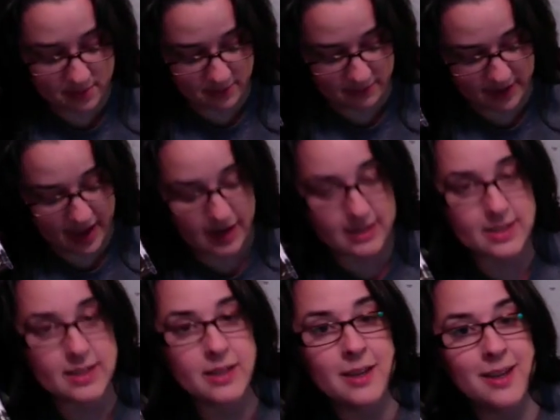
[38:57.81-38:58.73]
In
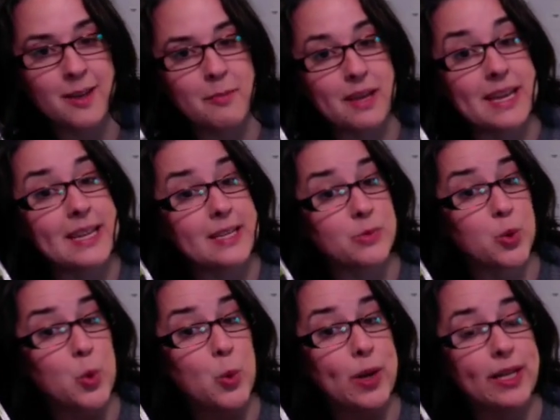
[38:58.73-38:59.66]
fact, my kids were
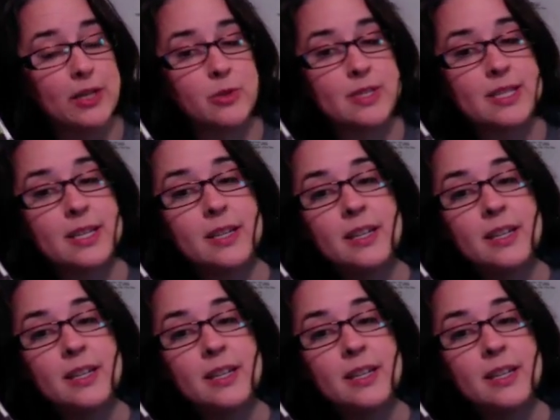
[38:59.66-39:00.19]
quite interested.